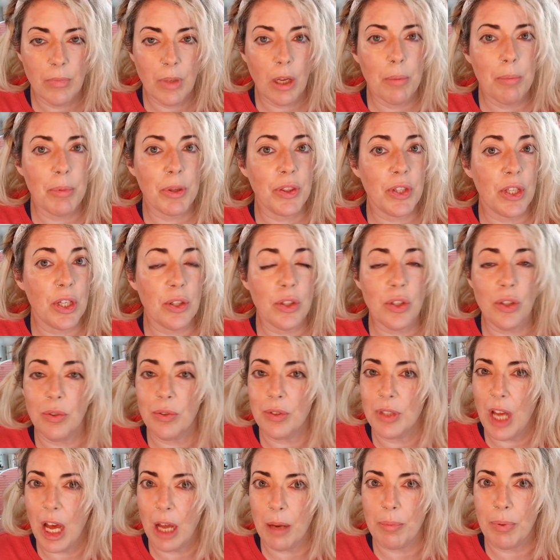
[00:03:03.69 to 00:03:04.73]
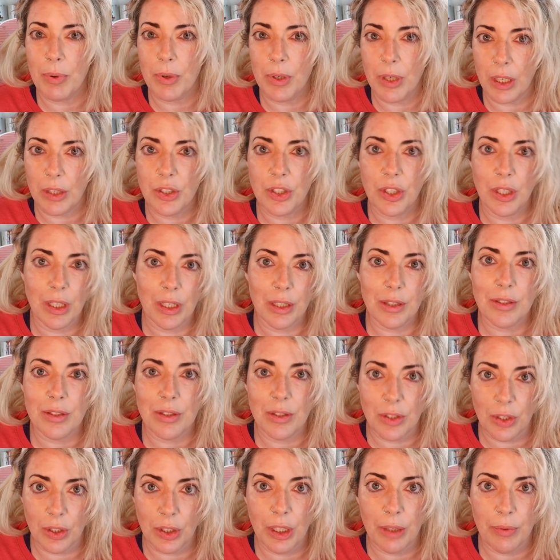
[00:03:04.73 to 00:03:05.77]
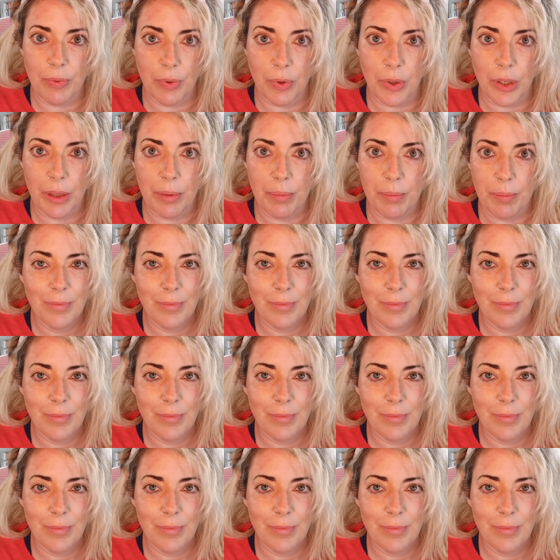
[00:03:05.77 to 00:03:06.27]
But the issue is not production, it's delivery.